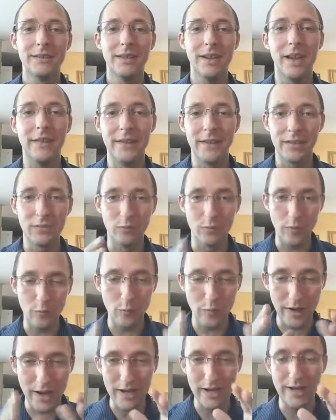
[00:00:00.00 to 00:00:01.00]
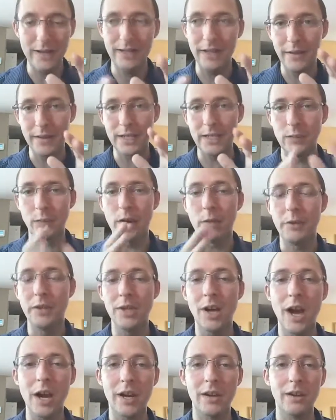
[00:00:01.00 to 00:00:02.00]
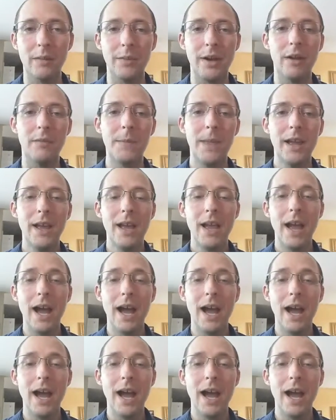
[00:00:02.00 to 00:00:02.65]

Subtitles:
and this is what, I guess this is what I'll be talking about.